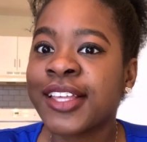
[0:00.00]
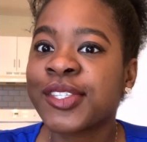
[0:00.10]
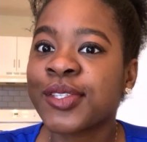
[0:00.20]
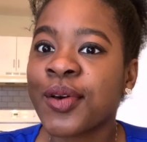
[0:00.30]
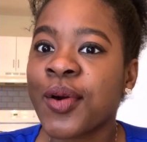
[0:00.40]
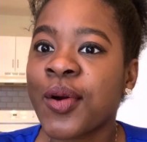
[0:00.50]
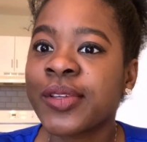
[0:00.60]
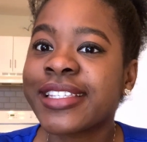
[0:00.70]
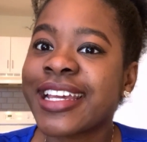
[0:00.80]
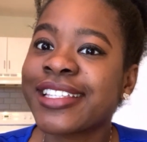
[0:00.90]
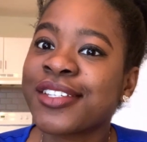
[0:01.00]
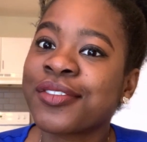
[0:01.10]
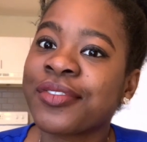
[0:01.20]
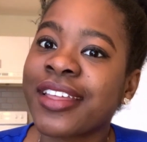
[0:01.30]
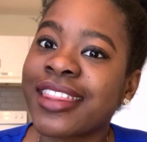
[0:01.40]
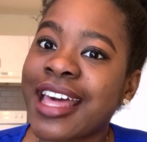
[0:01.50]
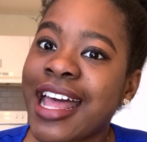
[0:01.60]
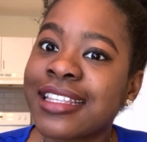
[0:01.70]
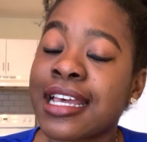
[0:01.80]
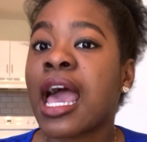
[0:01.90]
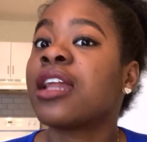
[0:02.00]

So stay tuned for that.